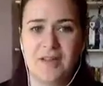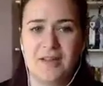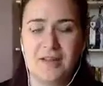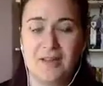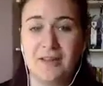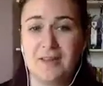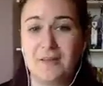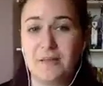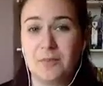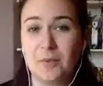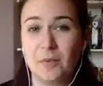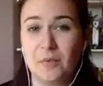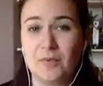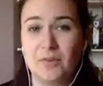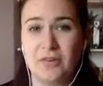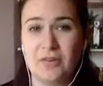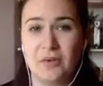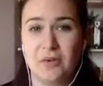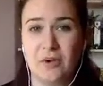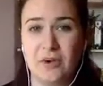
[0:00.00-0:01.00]
That's
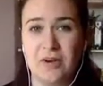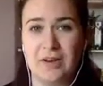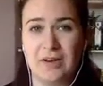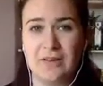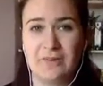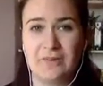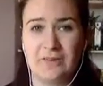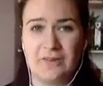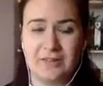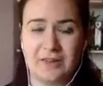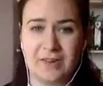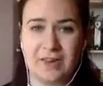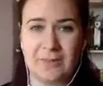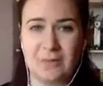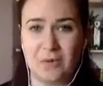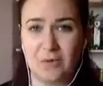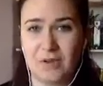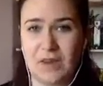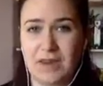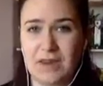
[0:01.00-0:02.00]
important not only to
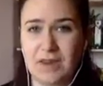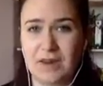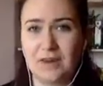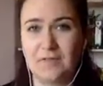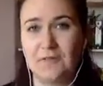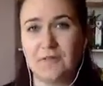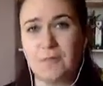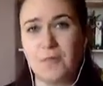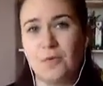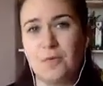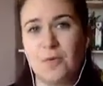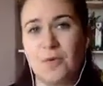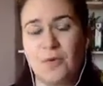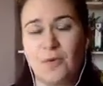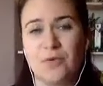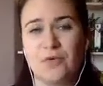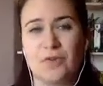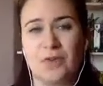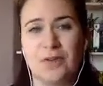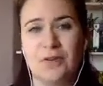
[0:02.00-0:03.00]
keep your neck comfortable, but
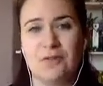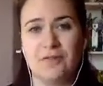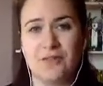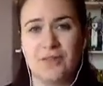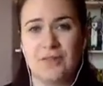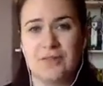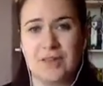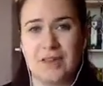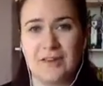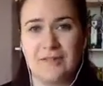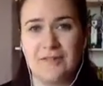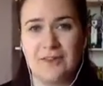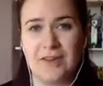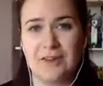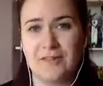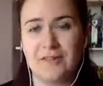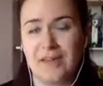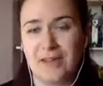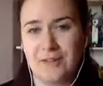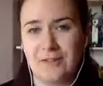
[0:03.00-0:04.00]
also for the safety
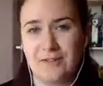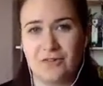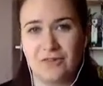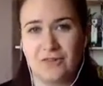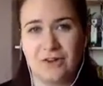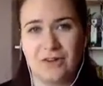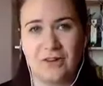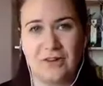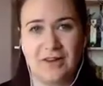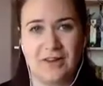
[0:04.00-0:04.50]
of a head restraint.